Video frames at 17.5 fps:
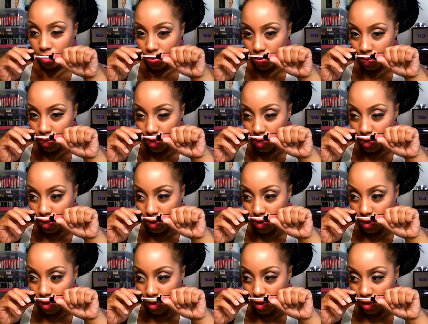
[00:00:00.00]

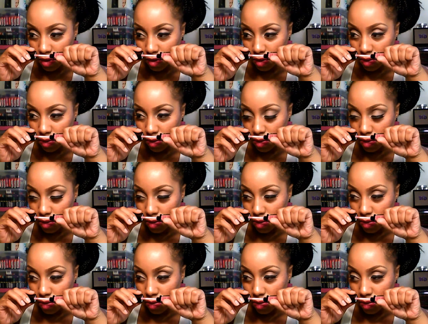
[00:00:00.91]

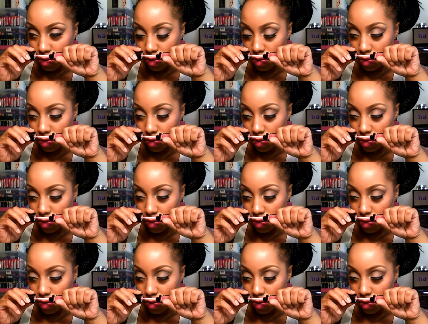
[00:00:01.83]
Nothing is said.